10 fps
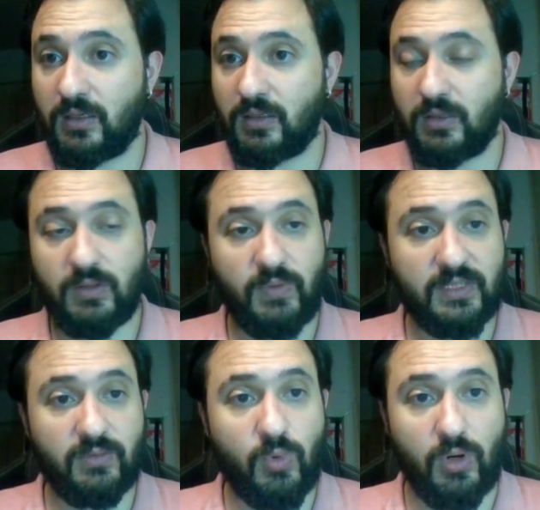wider
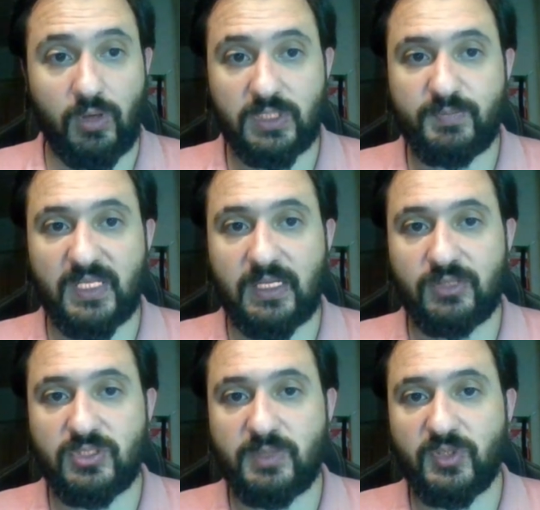world, Palladio's
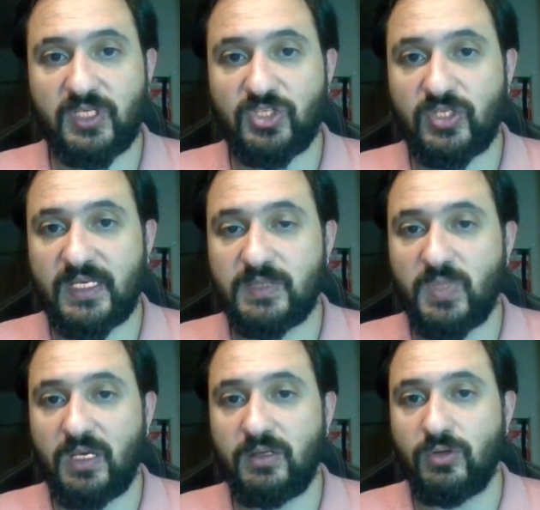reputation has
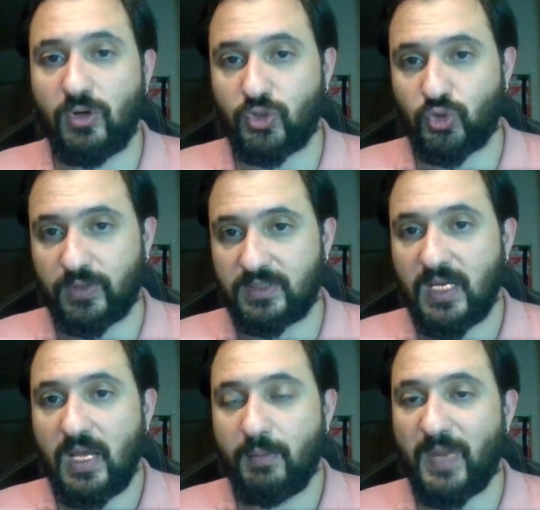been nurtured
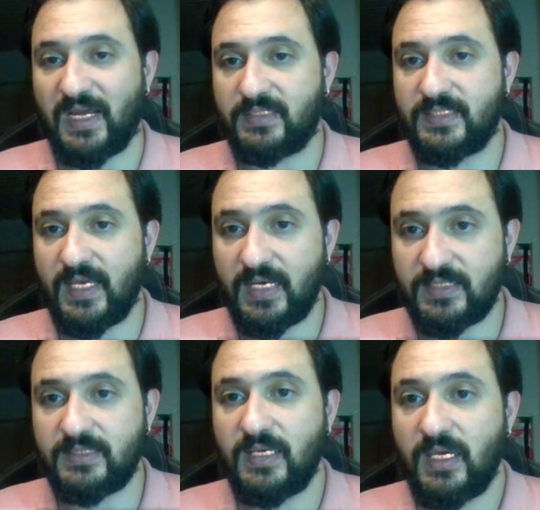by a text
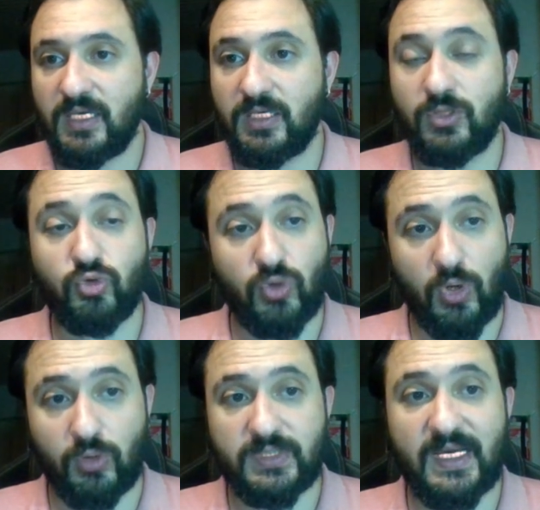he wrote
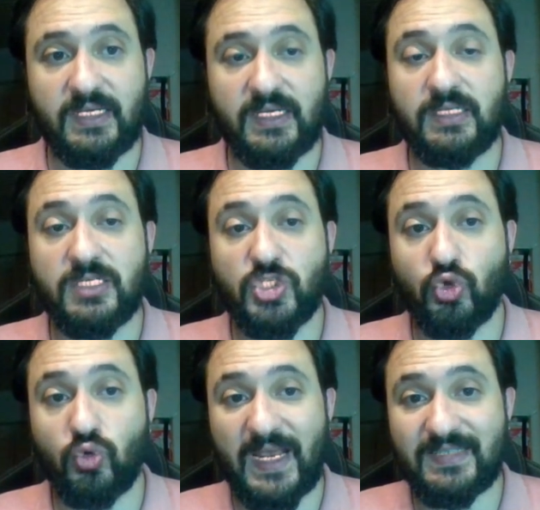and
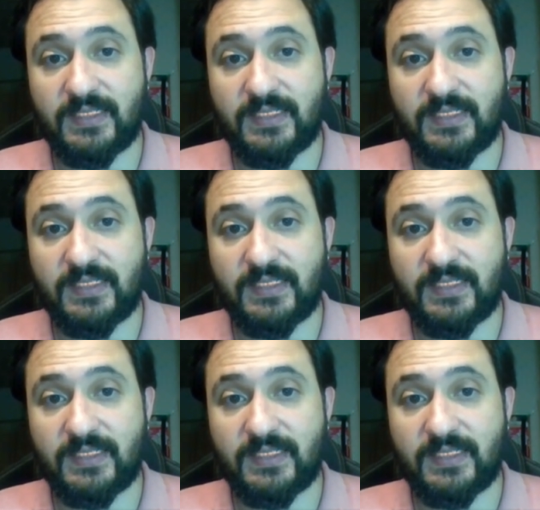illustrated